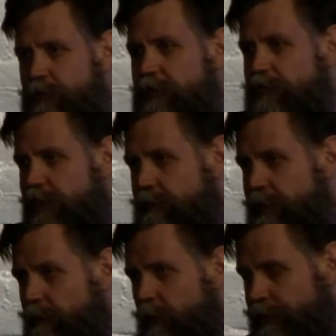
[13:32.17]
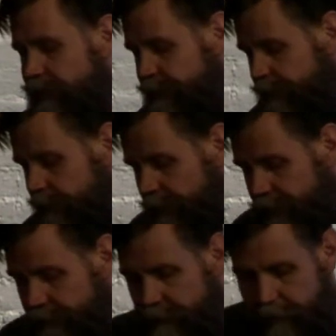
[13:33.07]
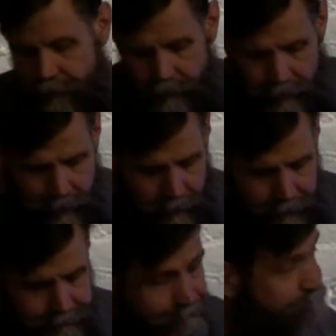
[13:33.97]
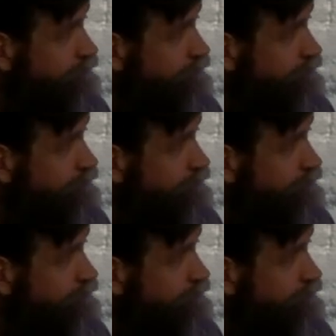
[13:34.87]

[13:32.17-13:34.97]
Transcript: of continuing work down the line.